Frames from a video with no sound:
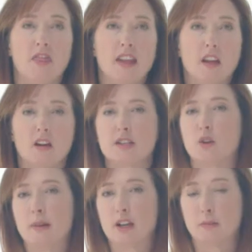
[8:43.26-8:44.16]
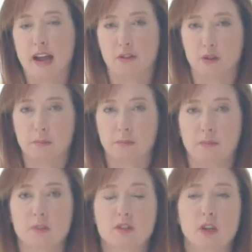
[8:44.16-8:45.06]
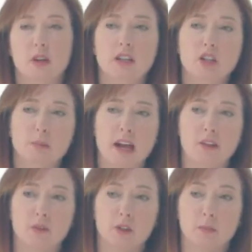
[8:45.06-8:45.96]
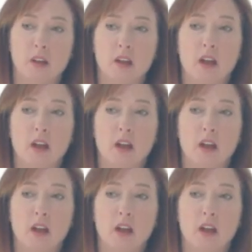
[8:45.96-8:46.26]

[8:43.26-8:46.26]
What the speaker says: Think also about your bathroom. So in your bathroom,